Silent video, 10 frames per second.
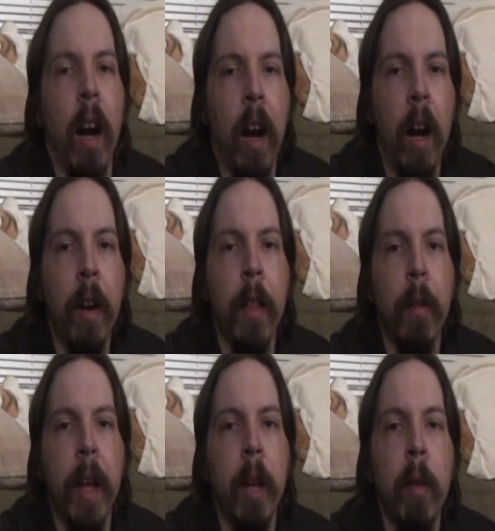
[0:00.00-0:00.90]
Another
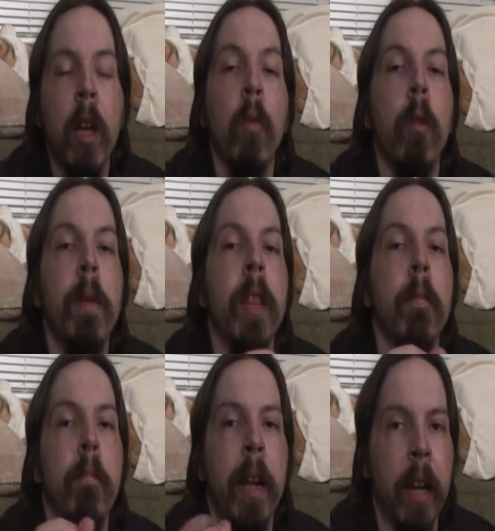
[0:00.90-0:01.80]
enemy will be the
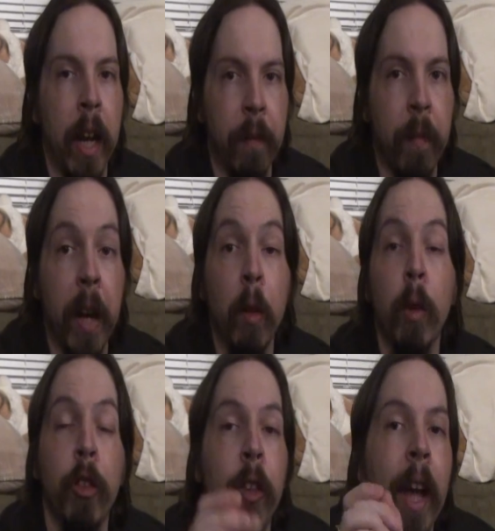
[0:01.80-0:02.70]
Meta Knight fight,
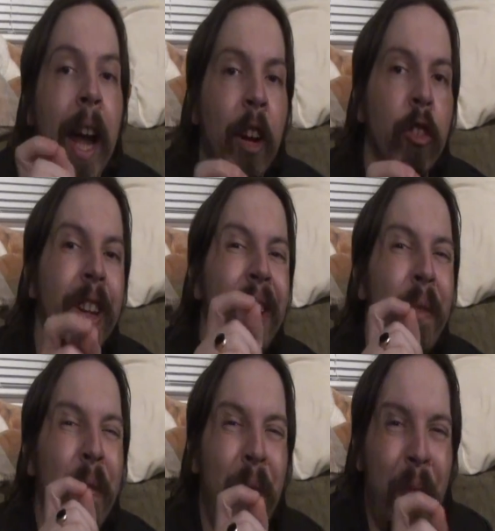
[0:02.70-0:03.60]
which is actually
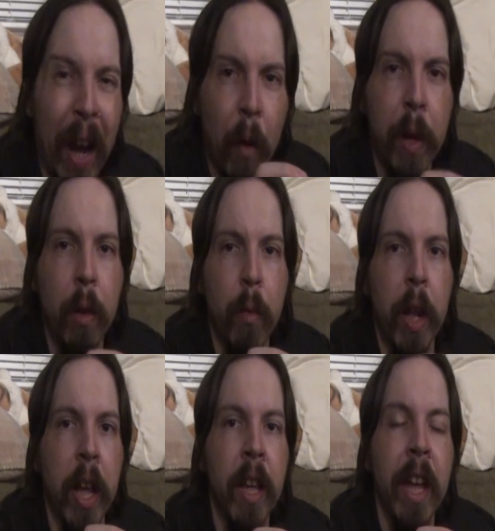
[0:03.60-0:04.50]
very
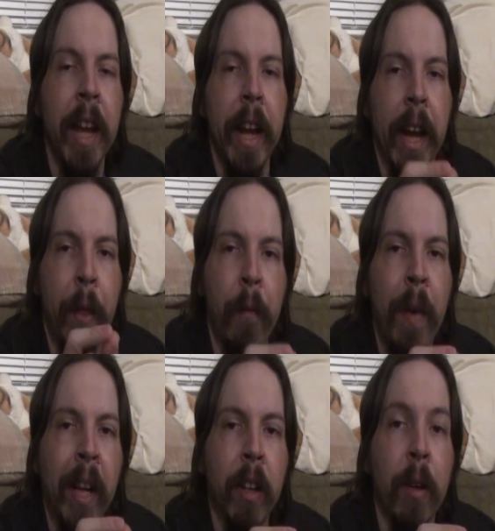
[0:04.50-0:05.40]
unique in the
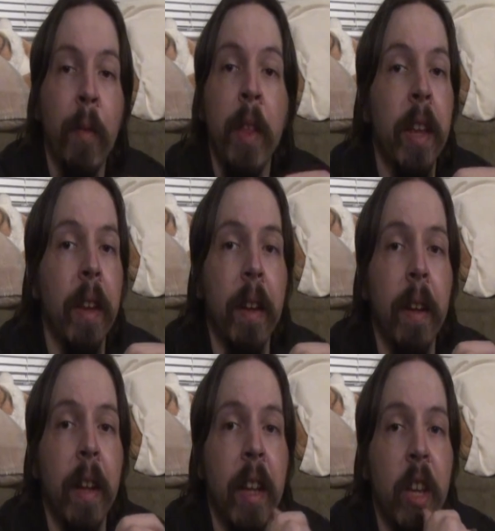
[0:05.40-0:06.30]
fact of
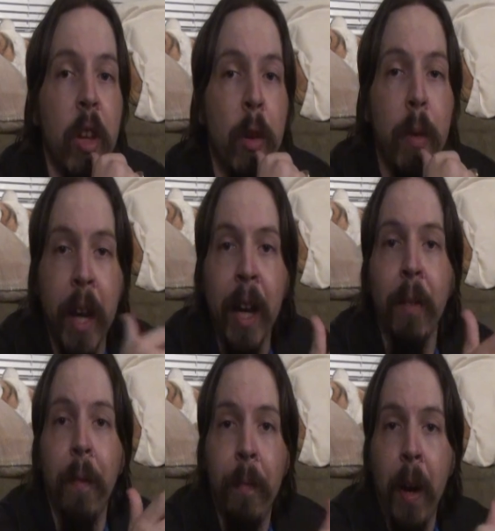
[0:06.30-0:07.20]
you
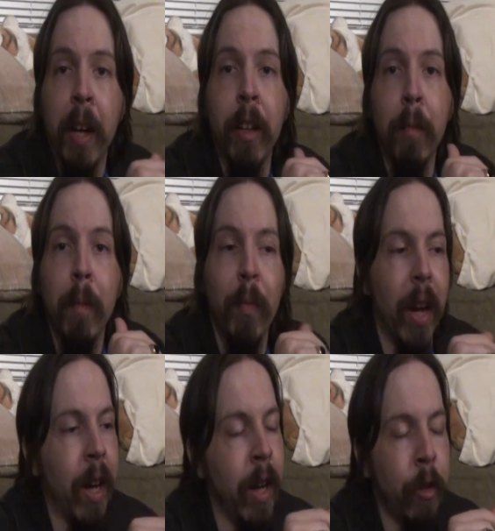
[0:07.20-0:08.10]
can't fight him
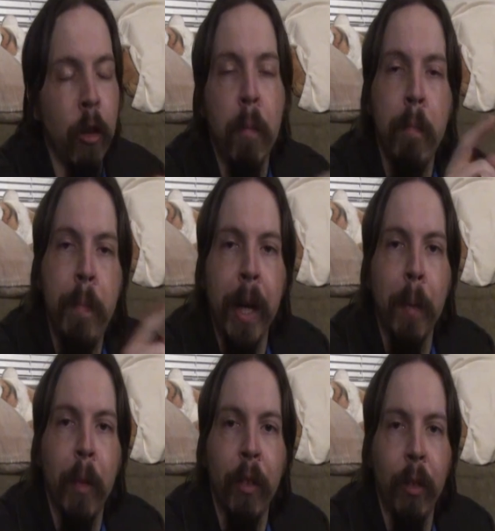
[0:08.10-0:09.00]
unless you pick up
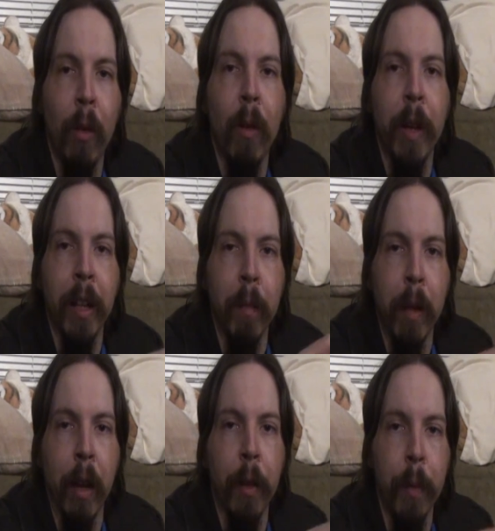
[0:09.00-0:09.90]
the sword in the
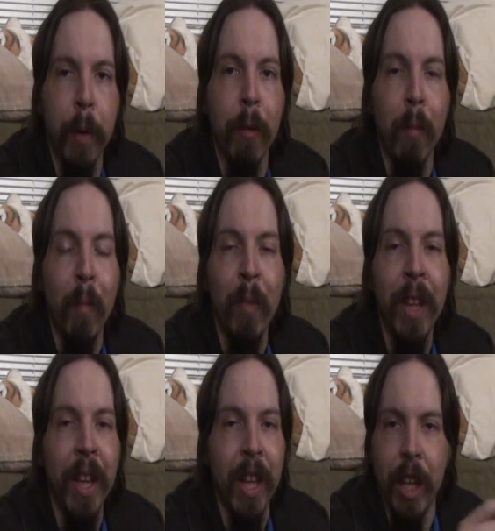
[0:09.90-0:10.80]
middle of the room.
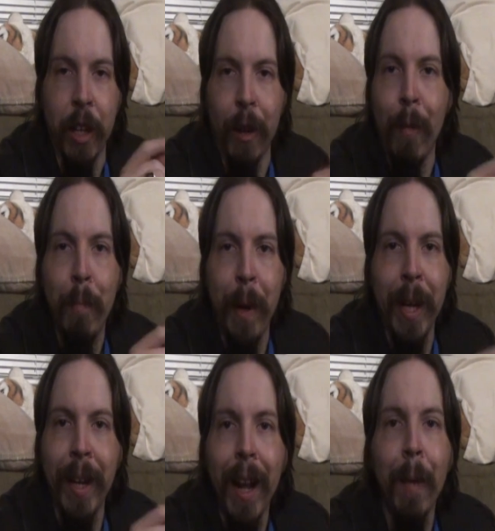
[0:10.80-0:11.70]
You don't pick
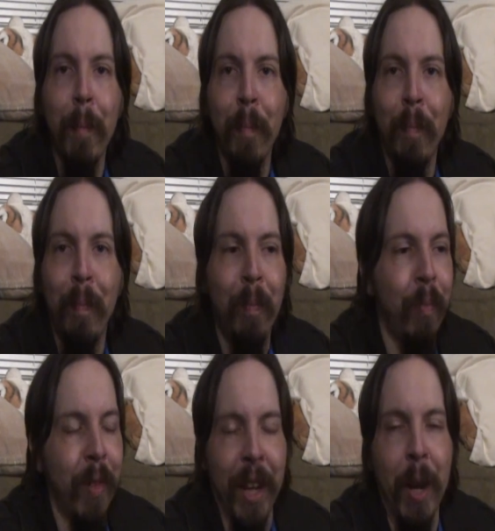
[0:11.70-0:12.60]
it up,
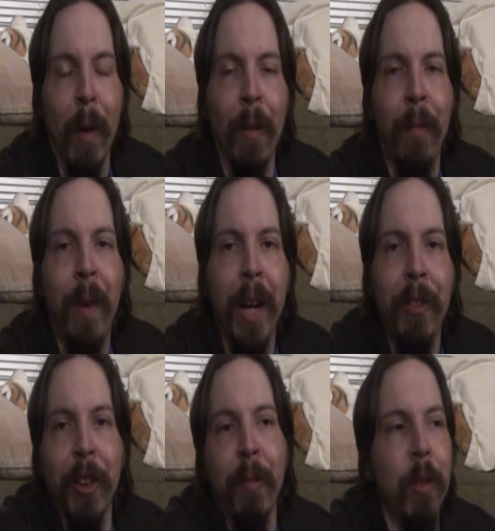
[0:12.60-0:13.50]
he won't fight
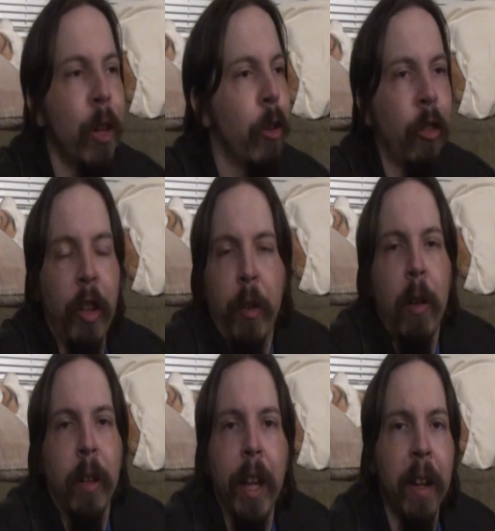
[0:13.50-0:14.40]
you. You can just sit there
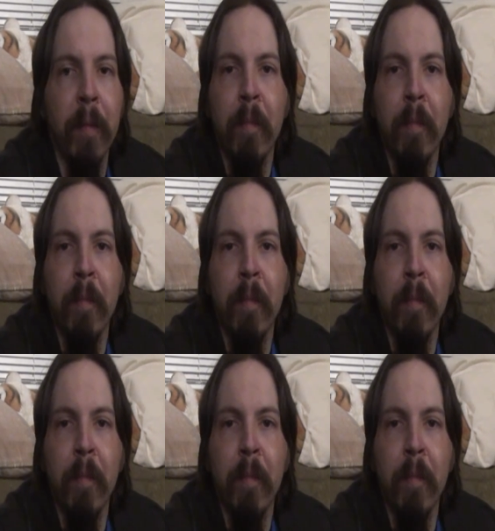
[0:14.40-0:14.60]
all day.